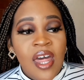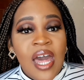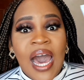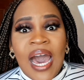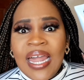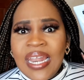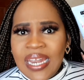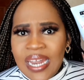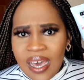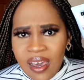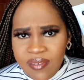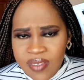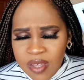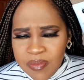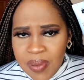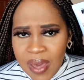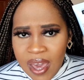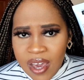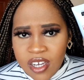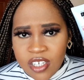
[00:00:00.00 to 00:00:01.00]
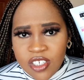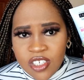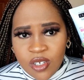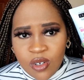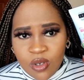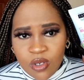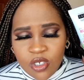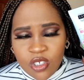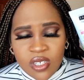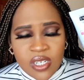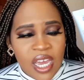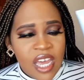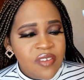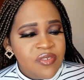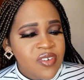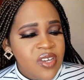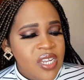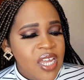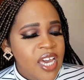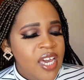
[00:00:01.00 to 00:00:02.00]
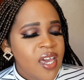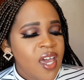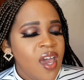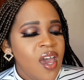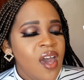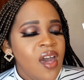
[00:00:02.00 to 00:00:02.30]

I love the packaging also. And I feel like